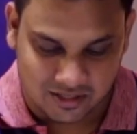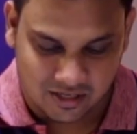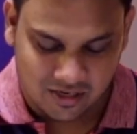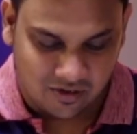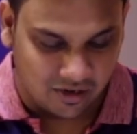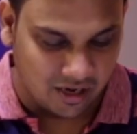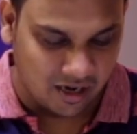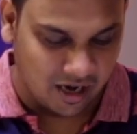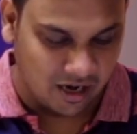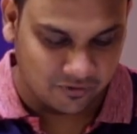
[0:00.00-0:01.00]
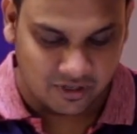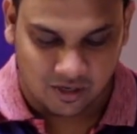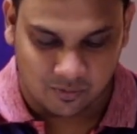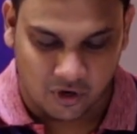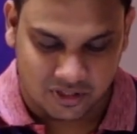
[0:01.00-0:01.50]
this after
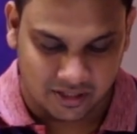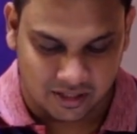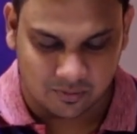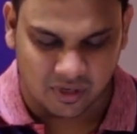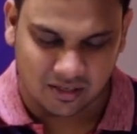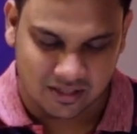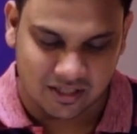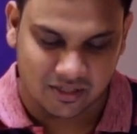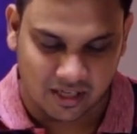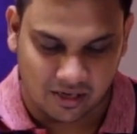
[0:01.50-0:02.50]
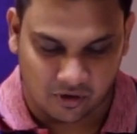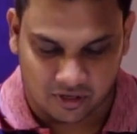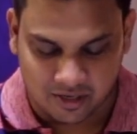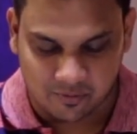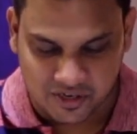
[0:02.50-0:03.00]
unboxing it, but since they have
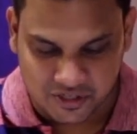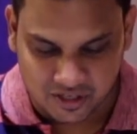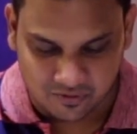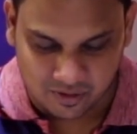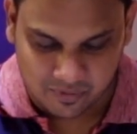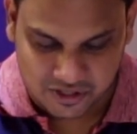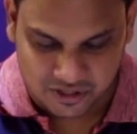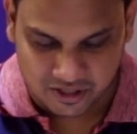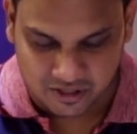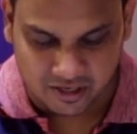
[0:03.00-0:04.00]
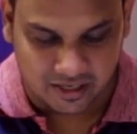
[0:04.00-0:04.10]
already mentioned it, we'll mention it here.